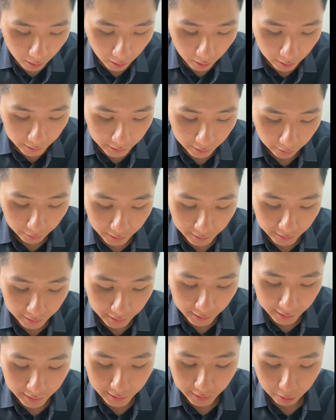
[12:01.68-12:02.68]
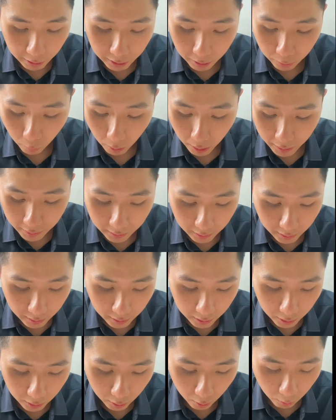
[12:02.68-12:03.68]
So is list equal to 1?
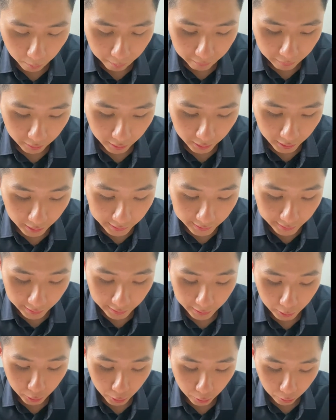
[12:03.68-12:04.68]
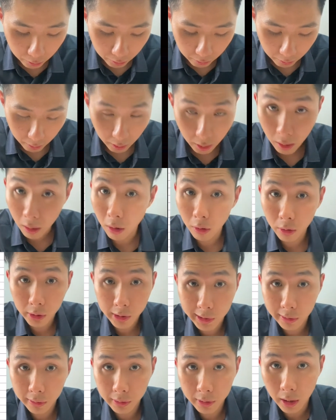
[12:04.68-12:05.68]
Nope. Is it 2?
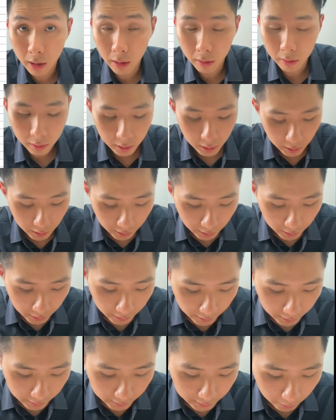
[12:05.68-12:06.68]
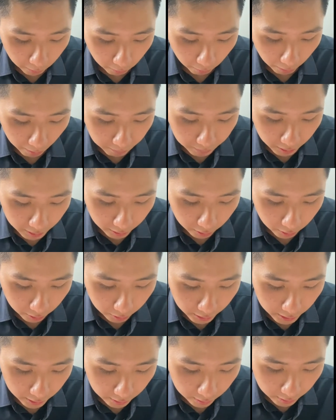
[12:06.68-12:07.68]
Also no. So I'm gonna go
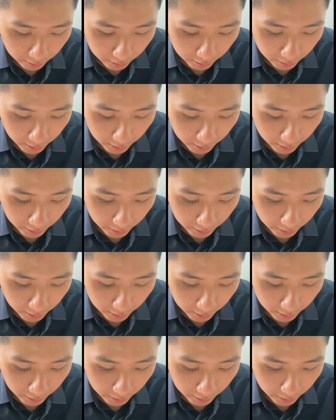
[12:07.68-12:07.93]
here